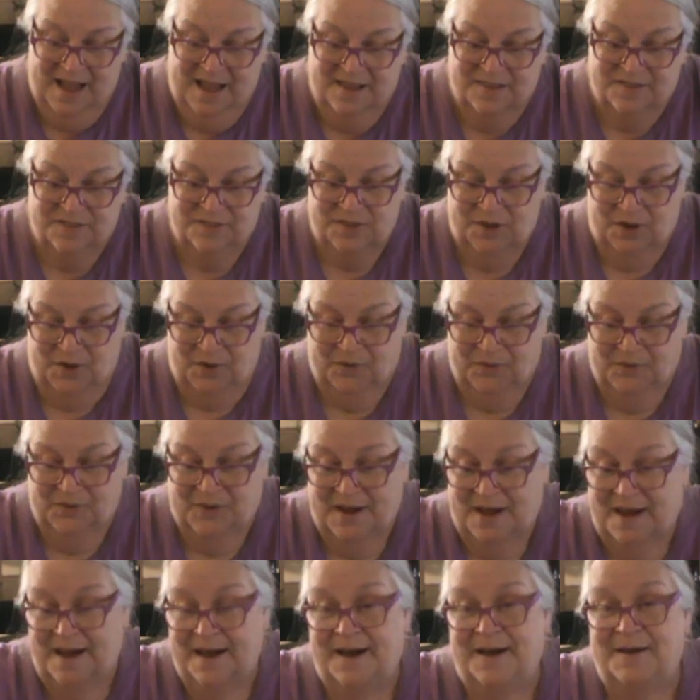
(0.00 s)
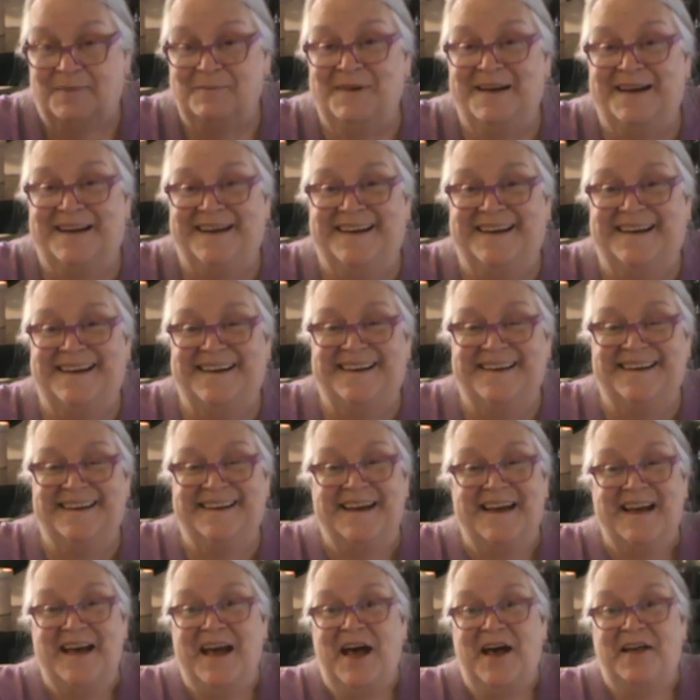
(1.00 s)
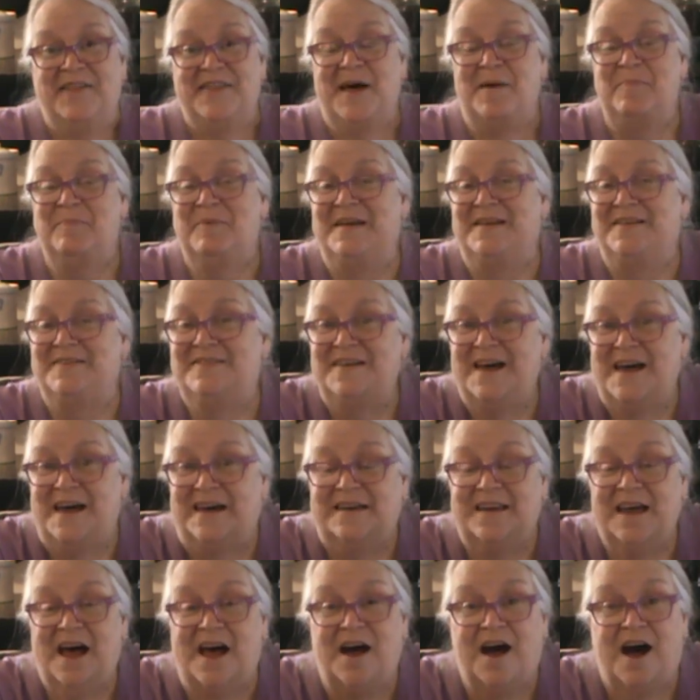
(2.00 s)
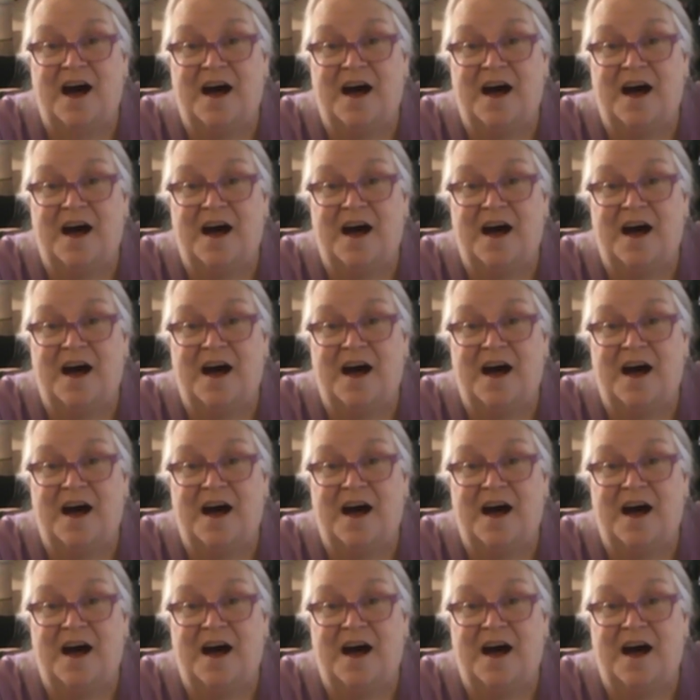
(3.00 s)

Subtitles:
So, that being said,